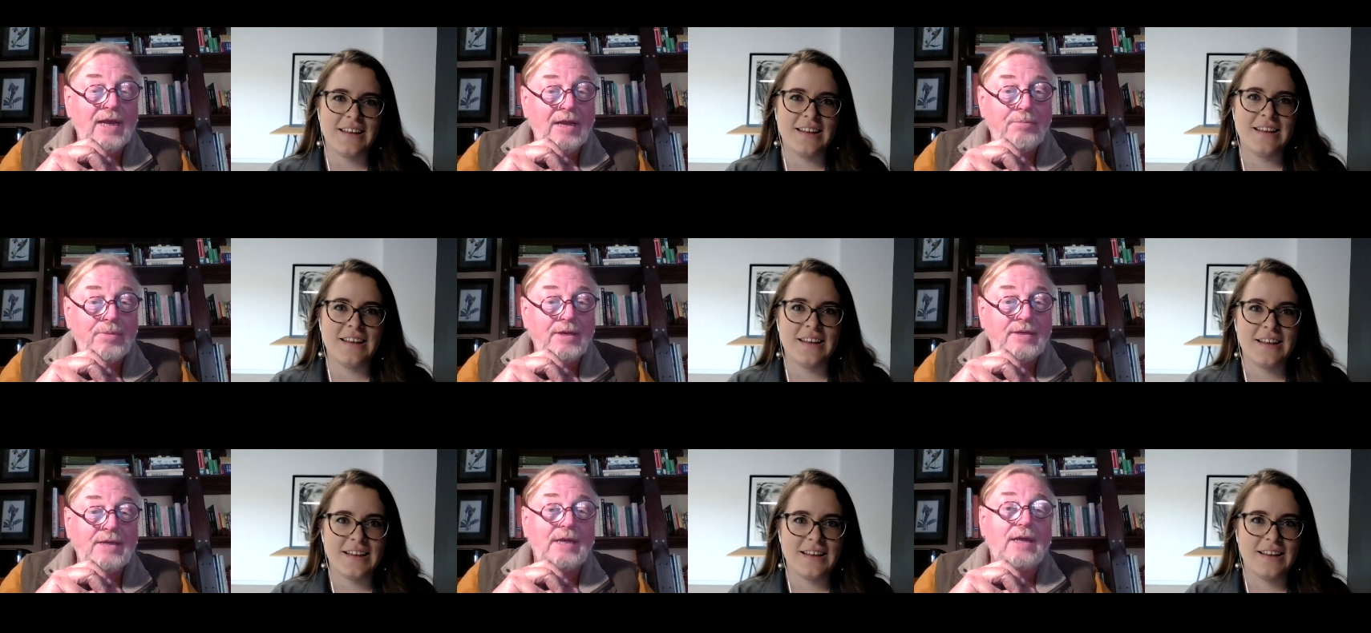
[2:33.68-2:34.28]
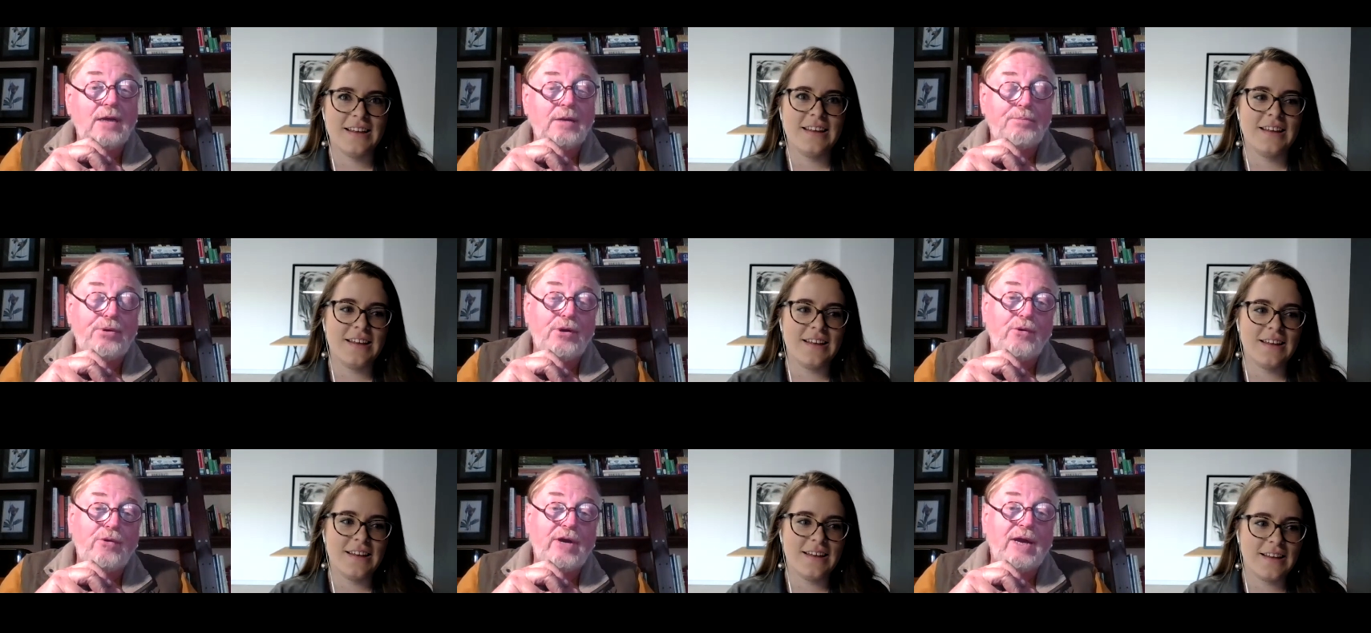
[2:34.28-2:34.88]
Speaker 1: particular
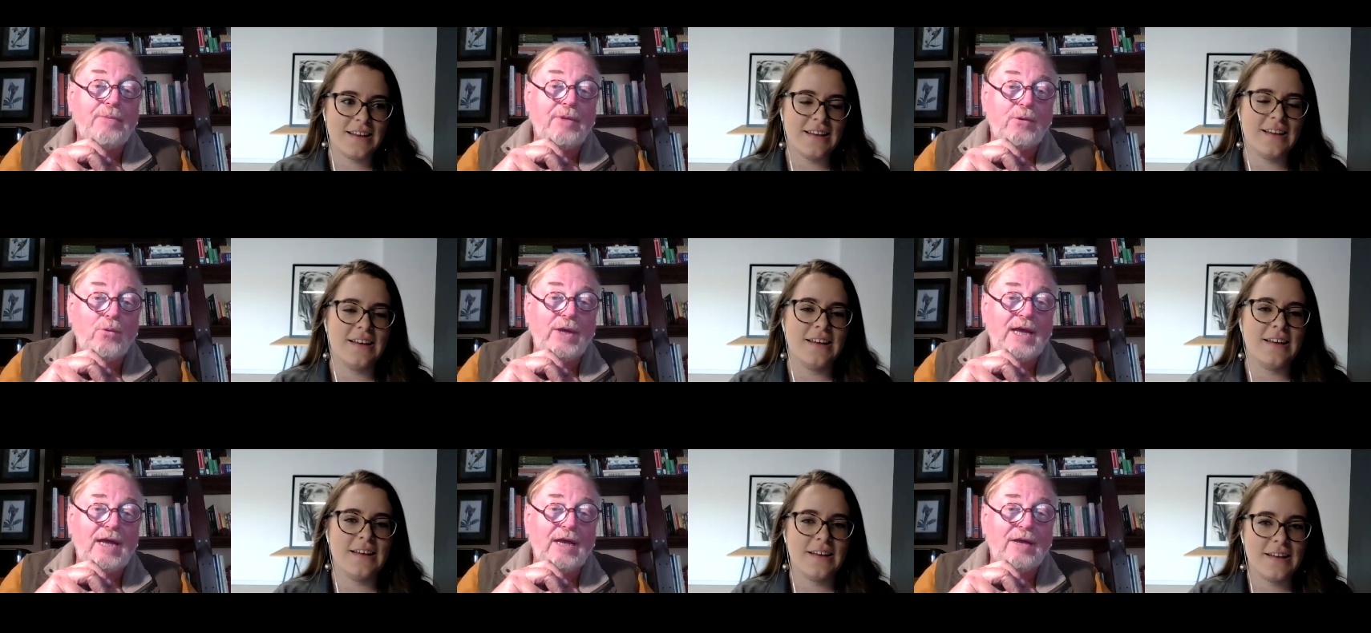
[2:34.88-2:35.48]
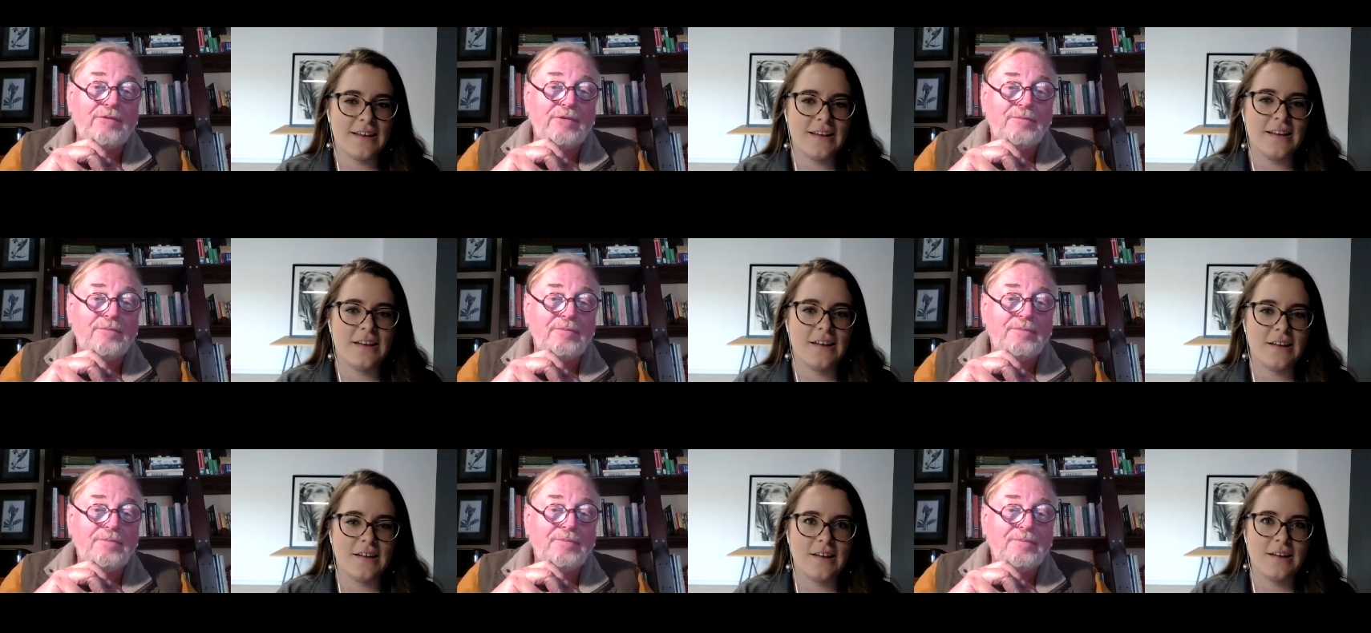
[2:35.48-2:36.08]
program that we have.
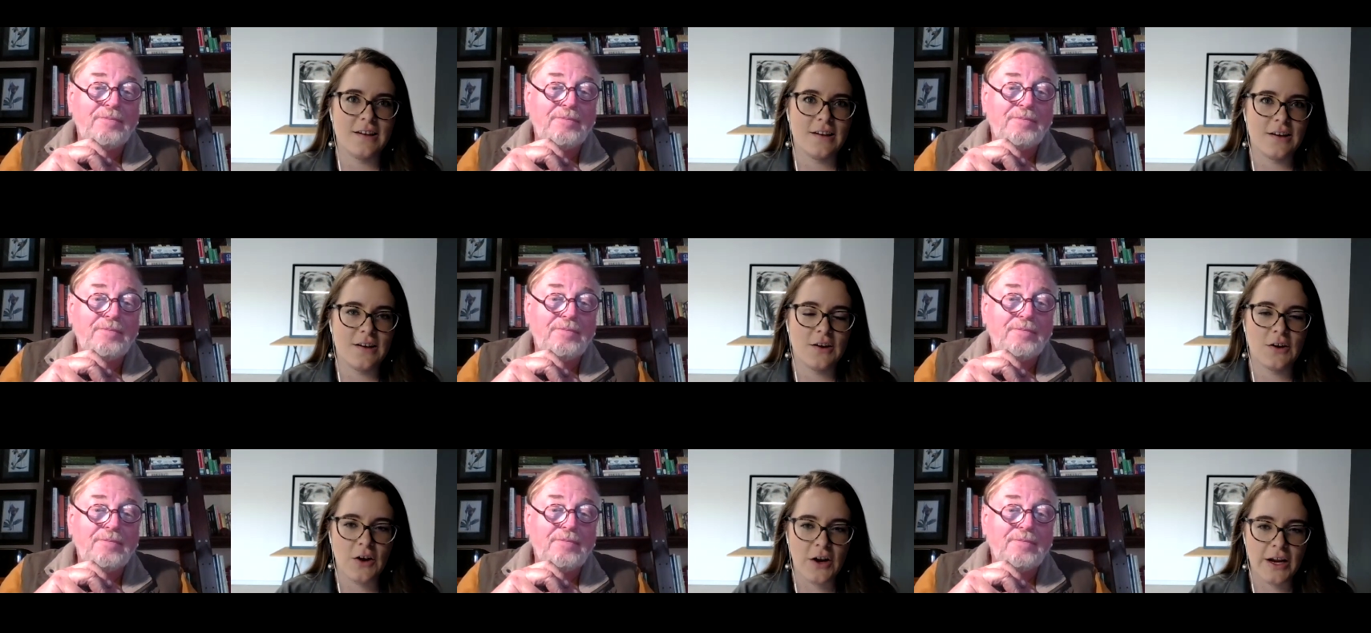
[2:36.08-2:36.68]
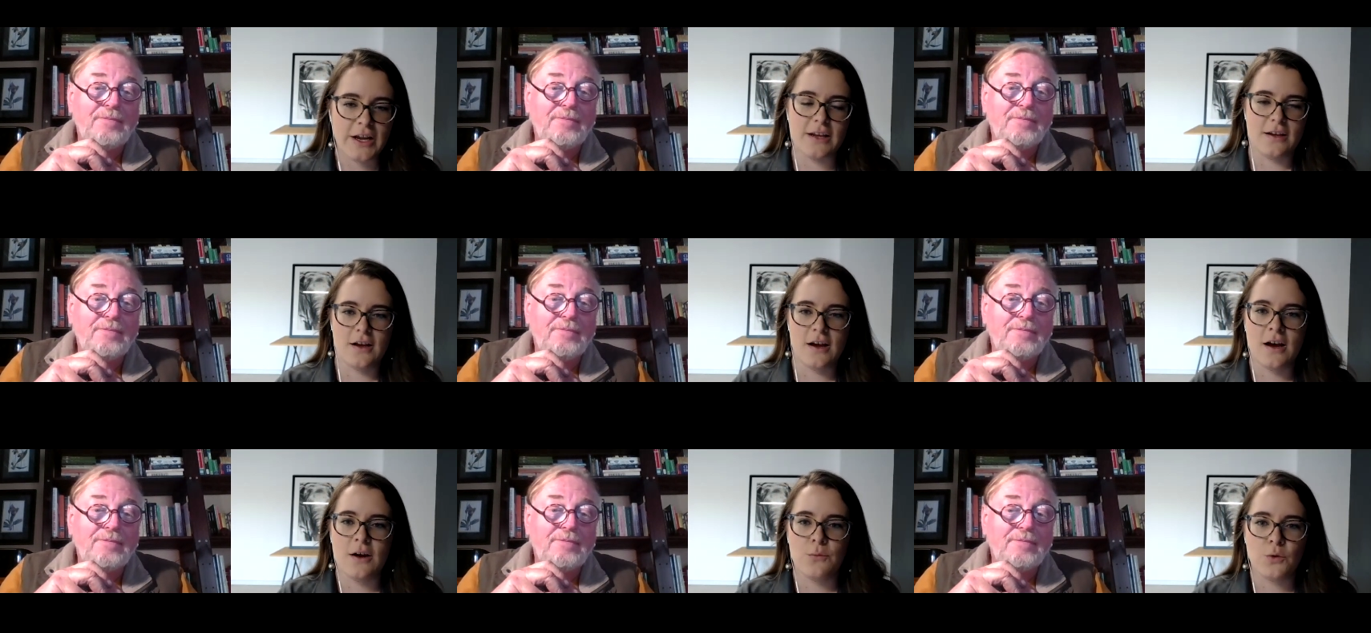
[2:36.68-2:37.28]
Speaker 2: Great.
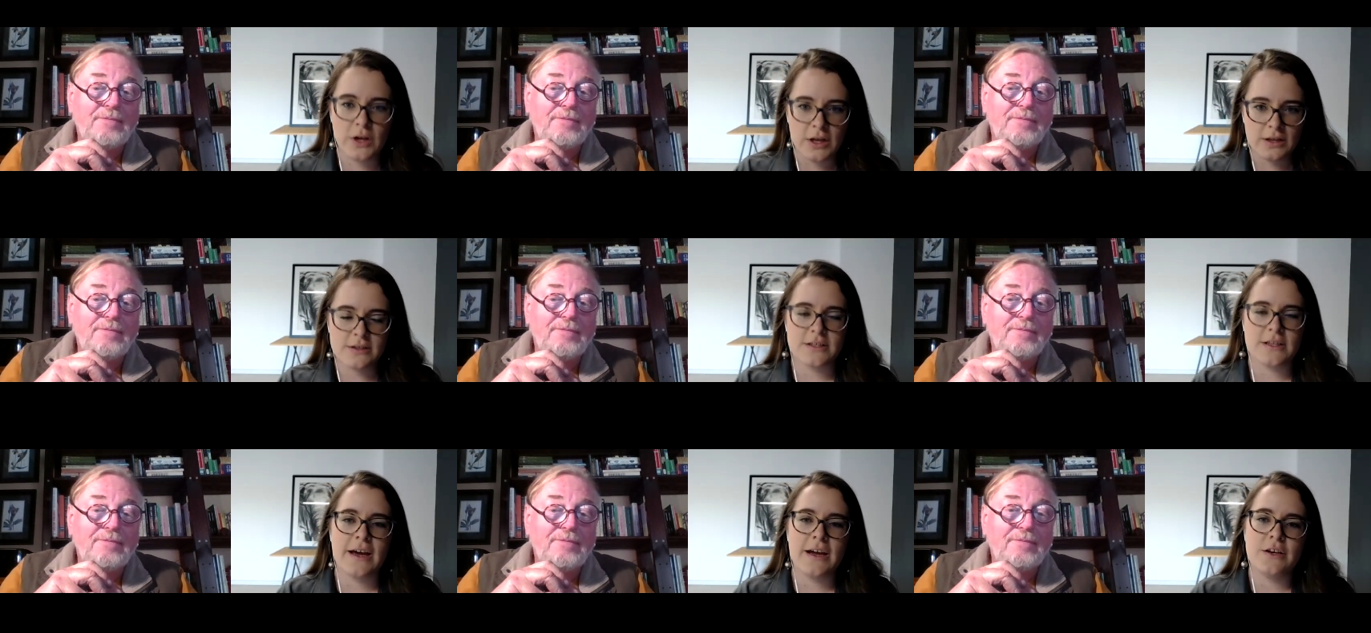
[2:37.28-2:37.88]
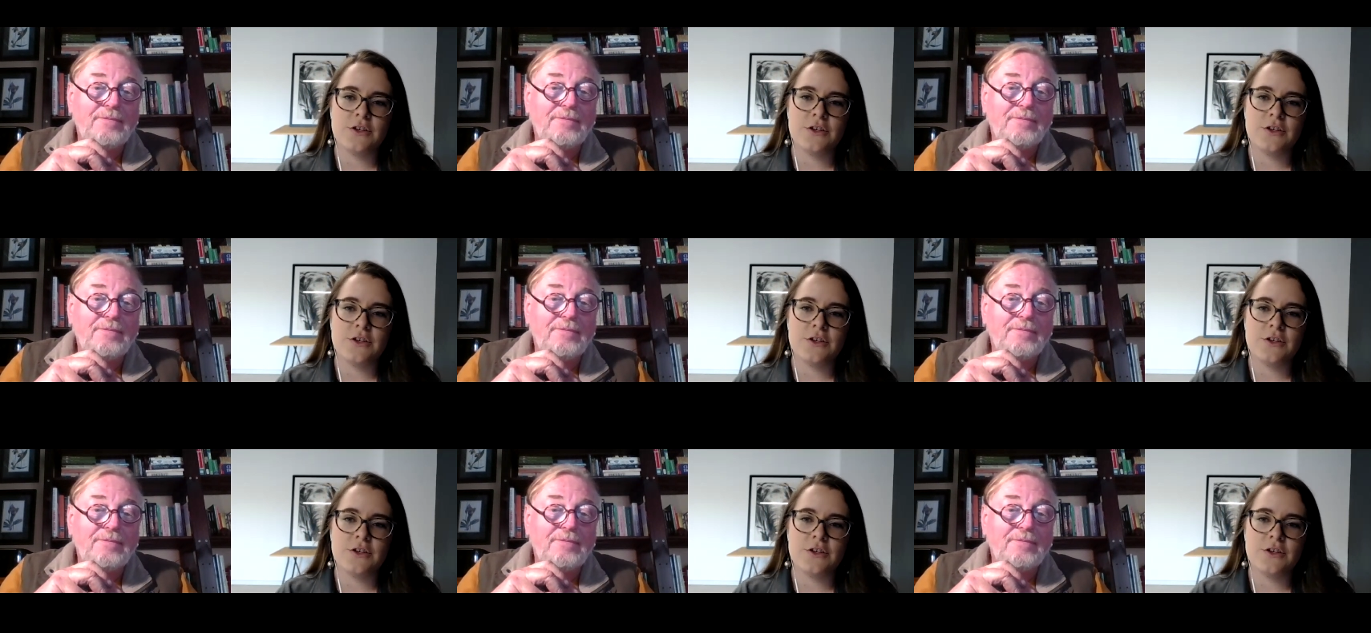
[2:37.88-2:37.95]
We'll get into that in